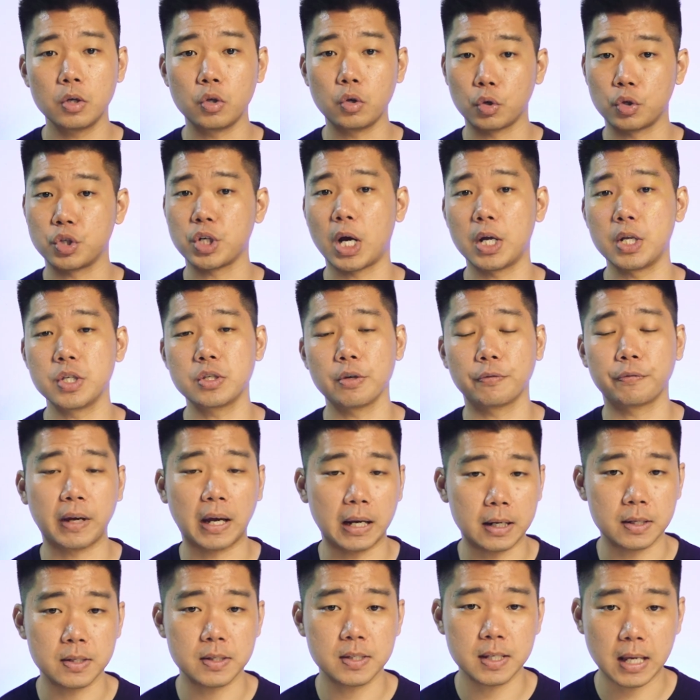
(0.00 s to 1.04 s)
your chance of
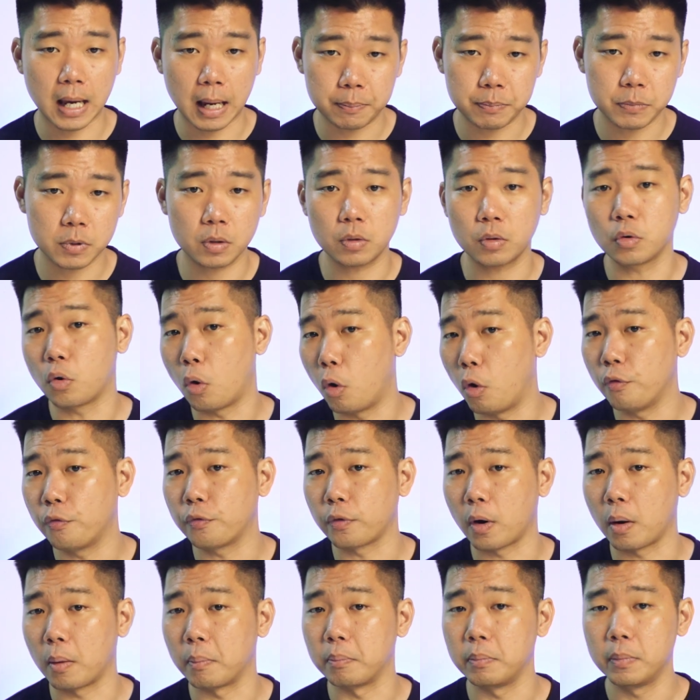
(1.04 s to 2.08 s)
getting scammed go
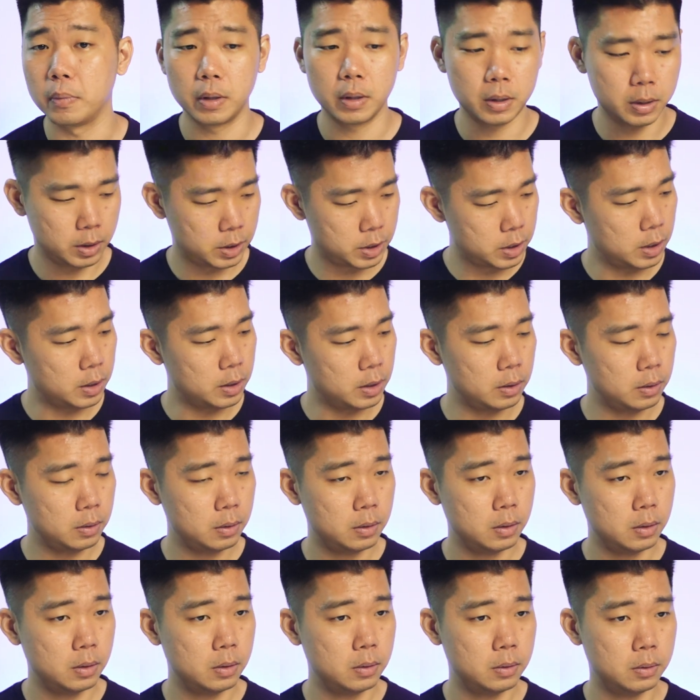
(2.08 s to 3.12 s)
from here
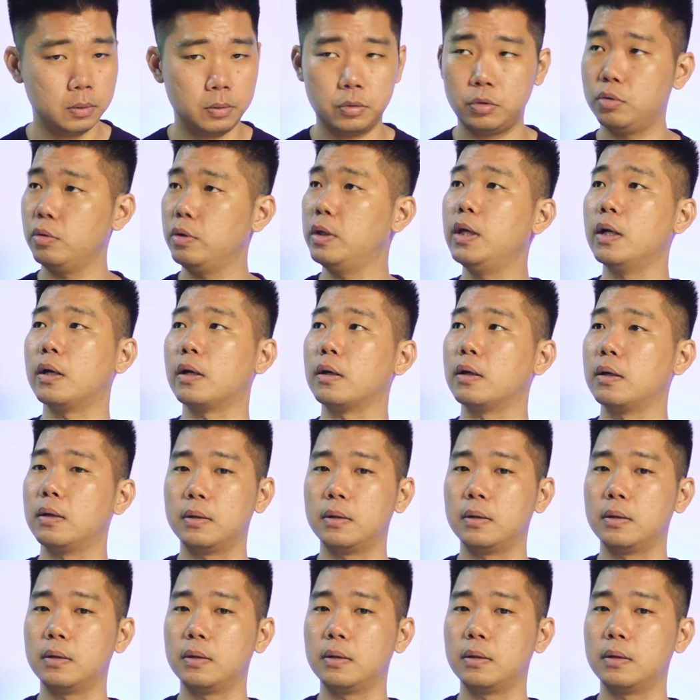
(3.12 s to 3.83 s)
to here.